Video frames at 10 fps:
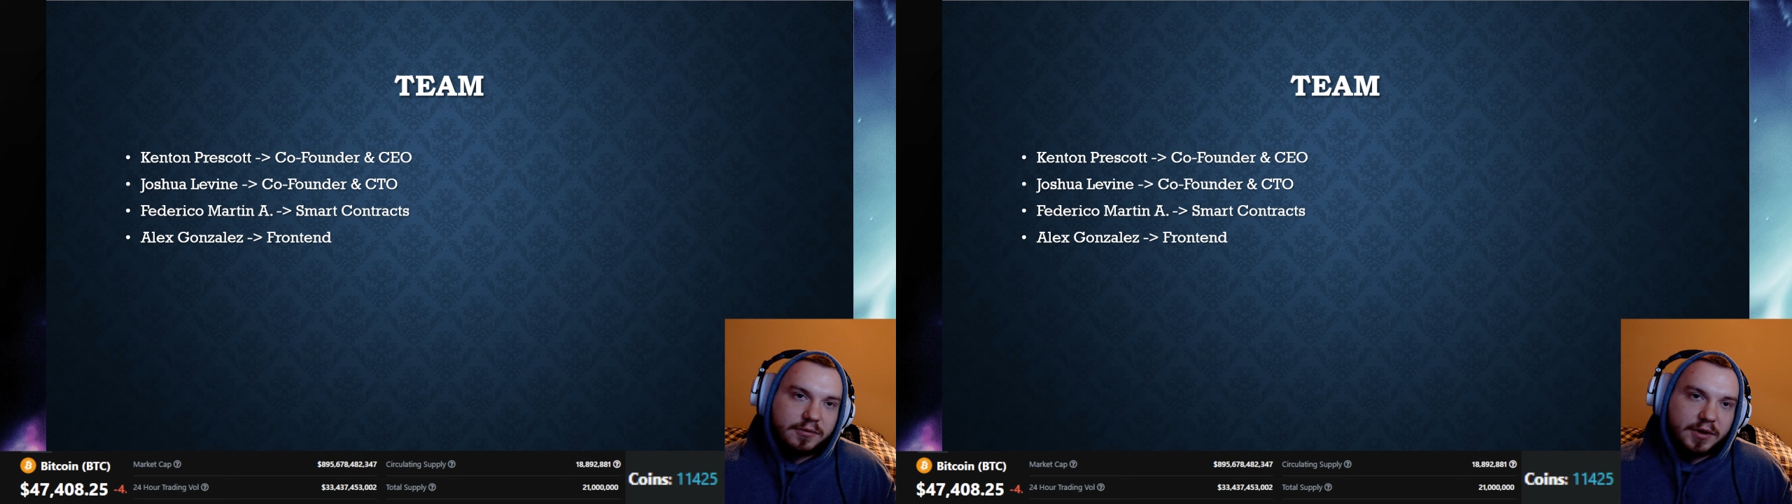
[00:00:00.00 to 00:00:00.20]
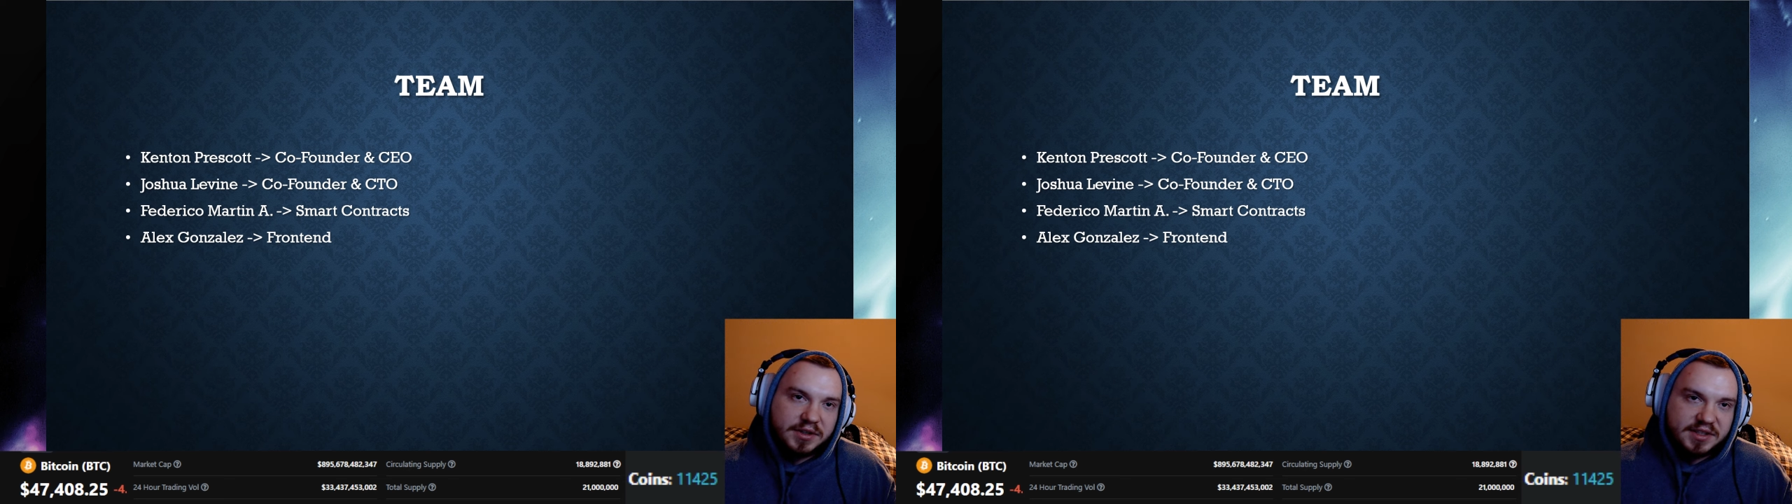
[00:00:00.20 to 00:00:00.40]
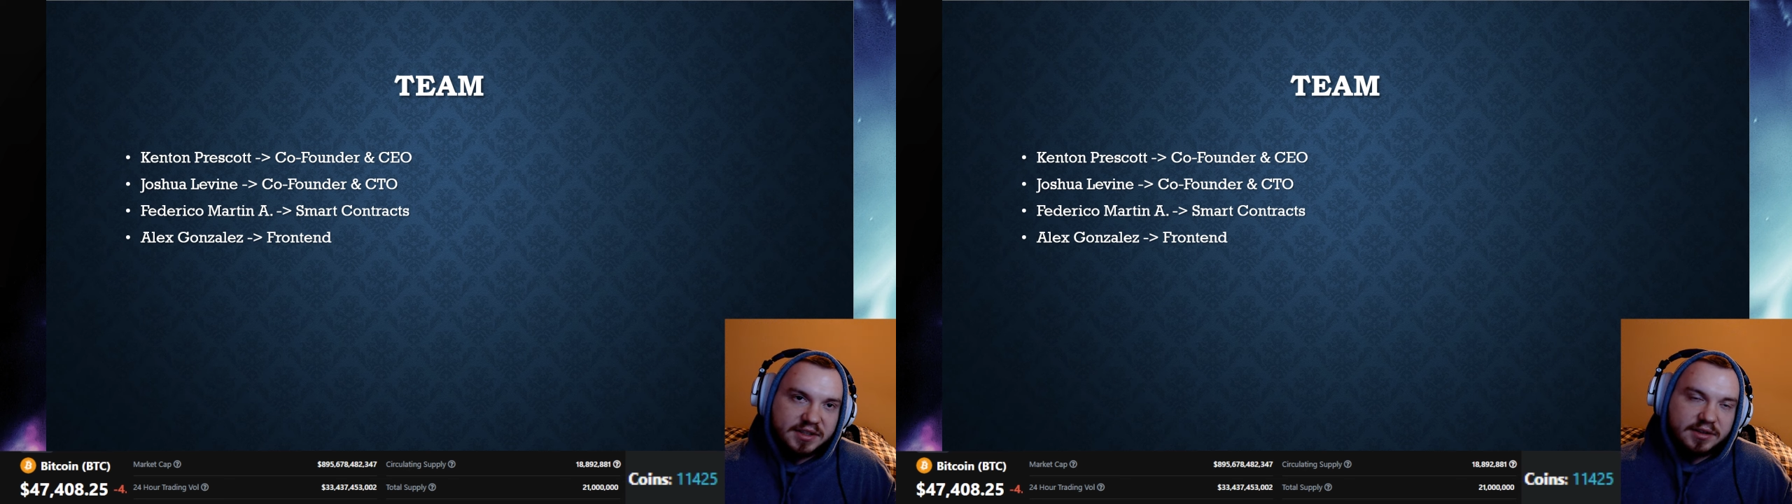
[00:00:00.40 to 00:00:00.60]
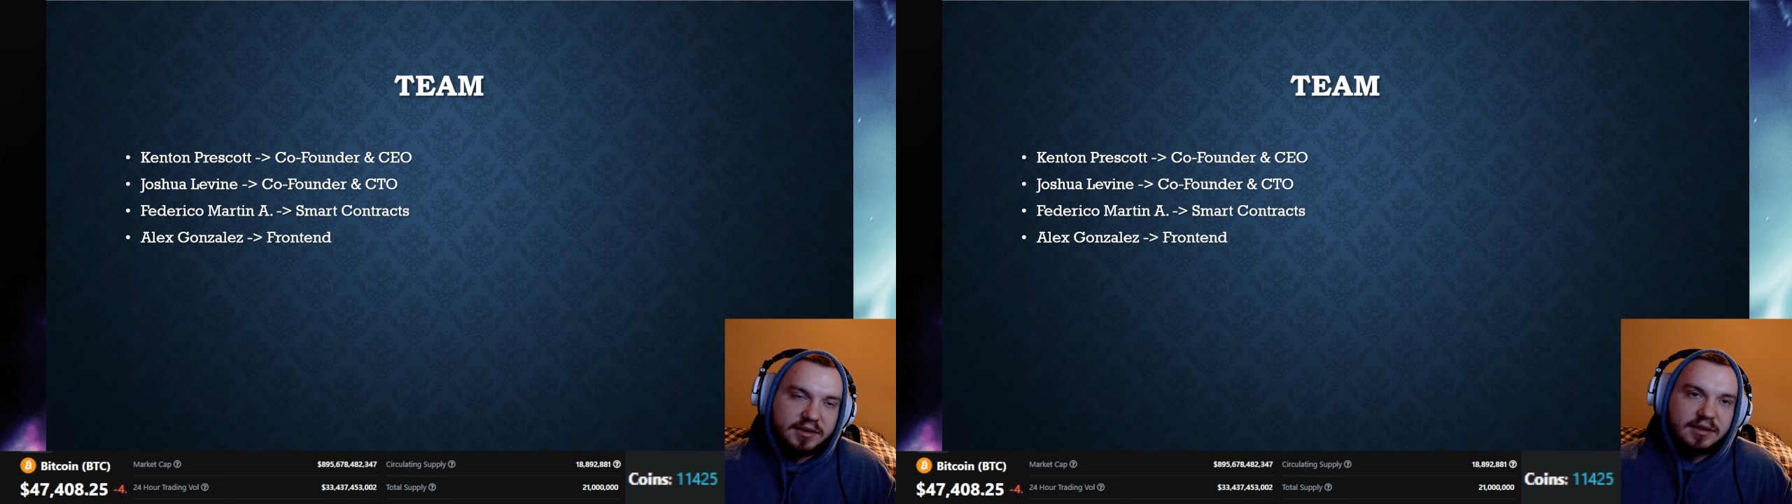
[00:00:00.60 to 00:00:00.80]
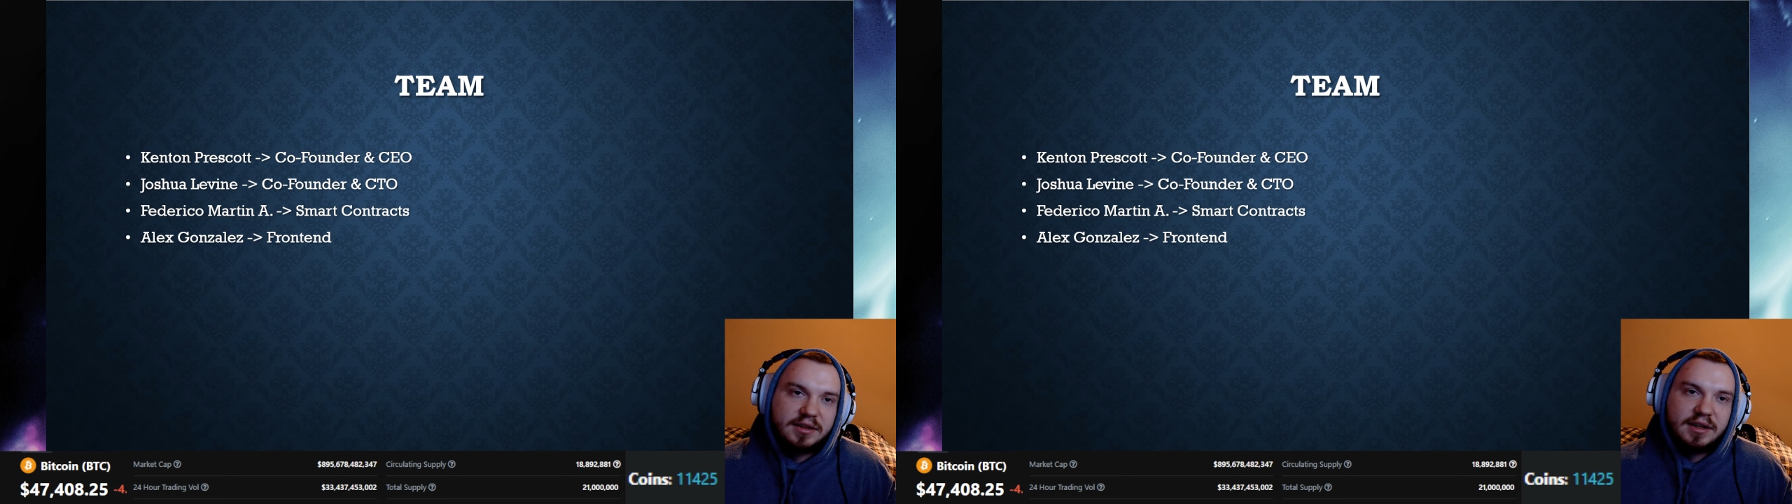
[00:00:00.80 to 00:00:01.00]
front end.
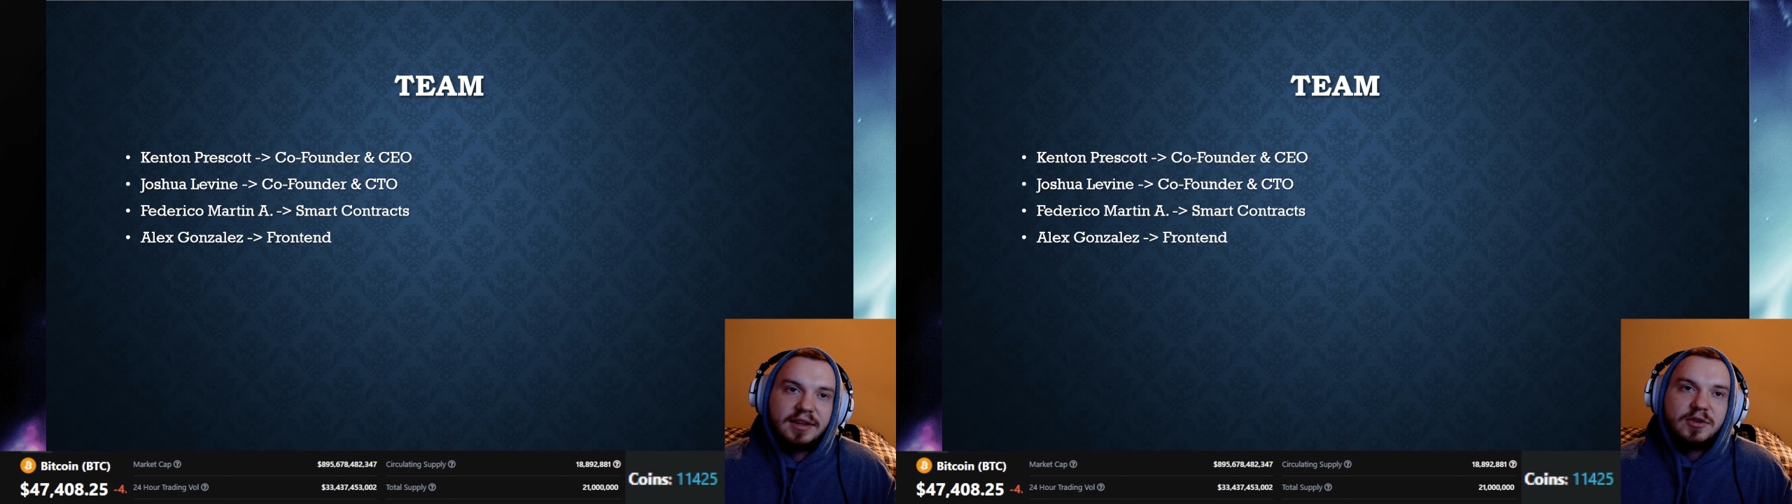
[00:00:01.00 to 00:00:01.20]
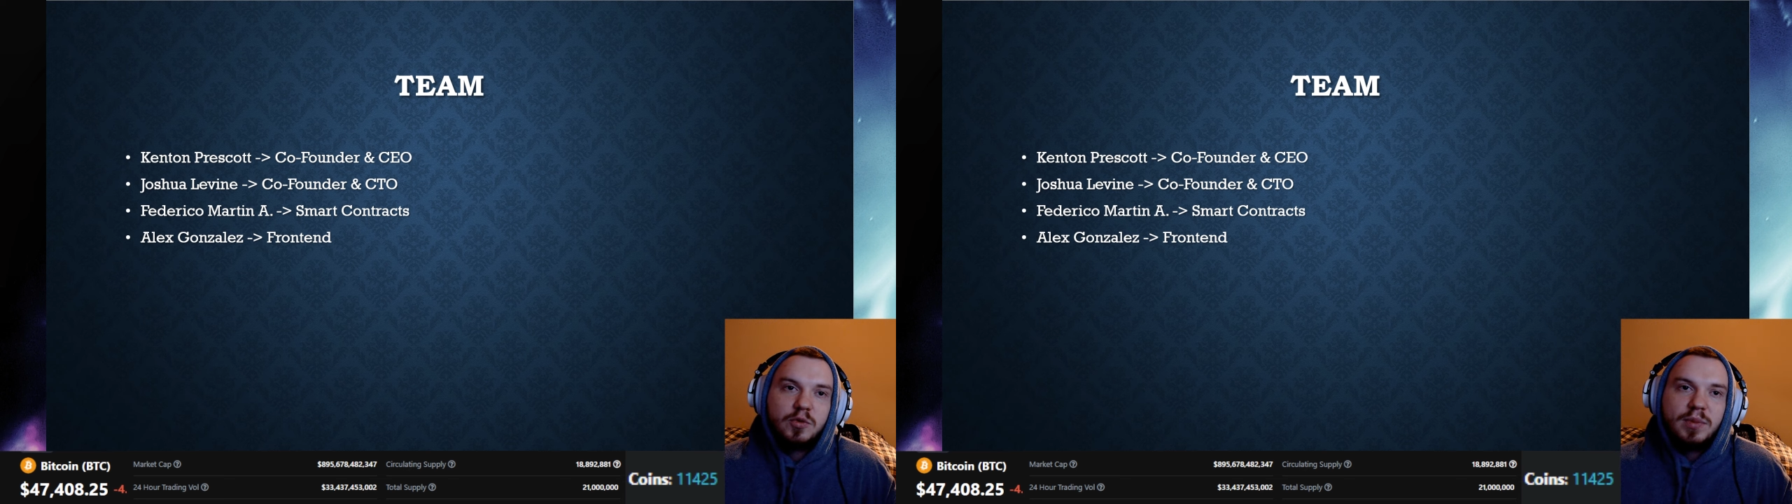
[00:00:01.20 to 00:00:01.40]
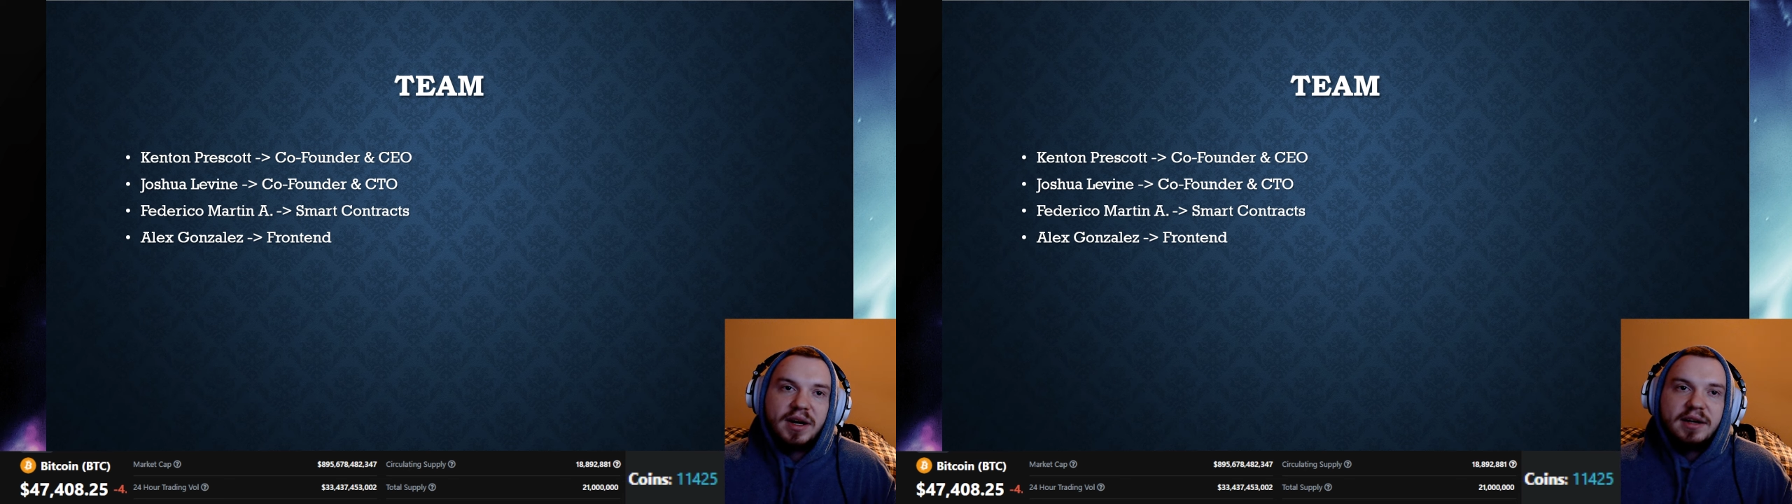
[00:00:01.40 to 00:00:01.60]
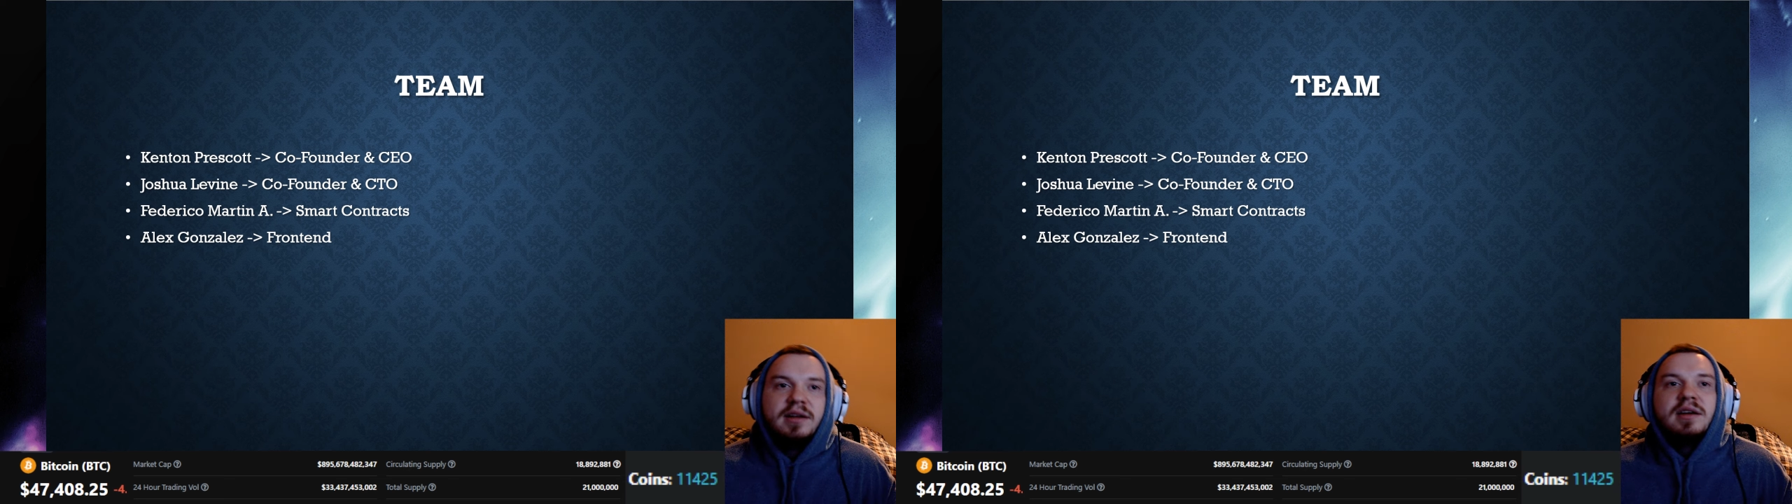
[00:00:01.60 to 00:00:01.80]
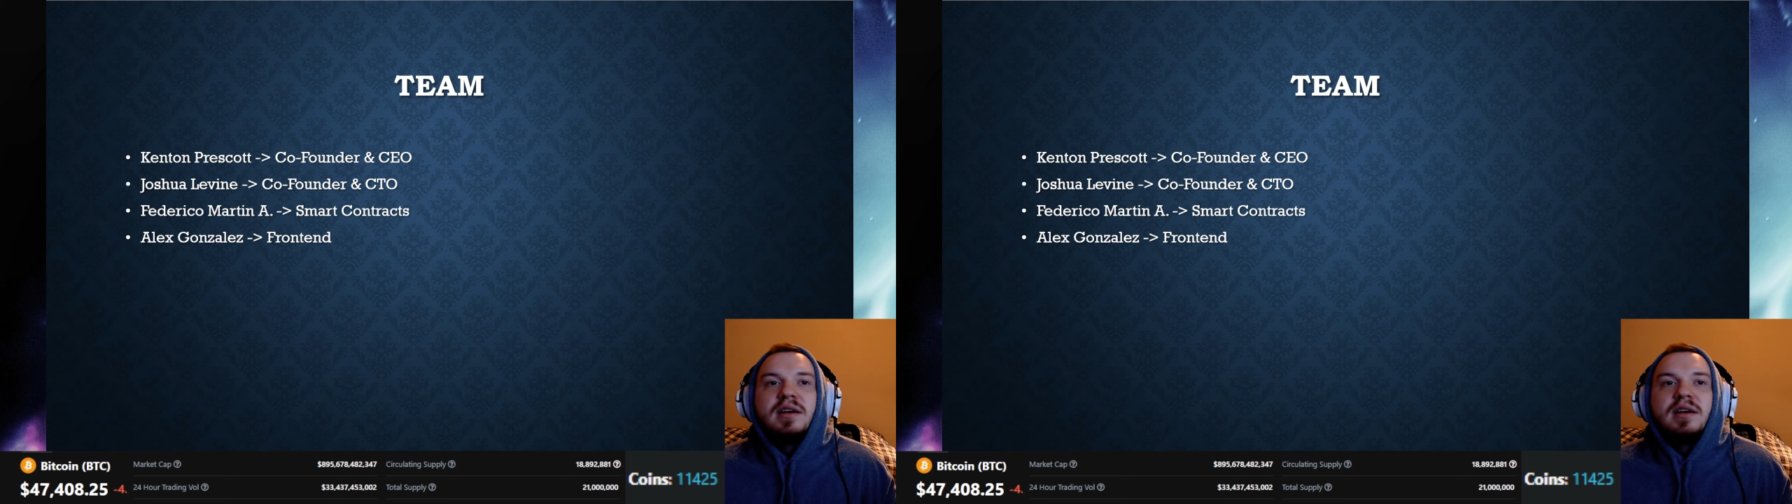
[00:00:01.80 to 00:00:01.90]
Not too bad.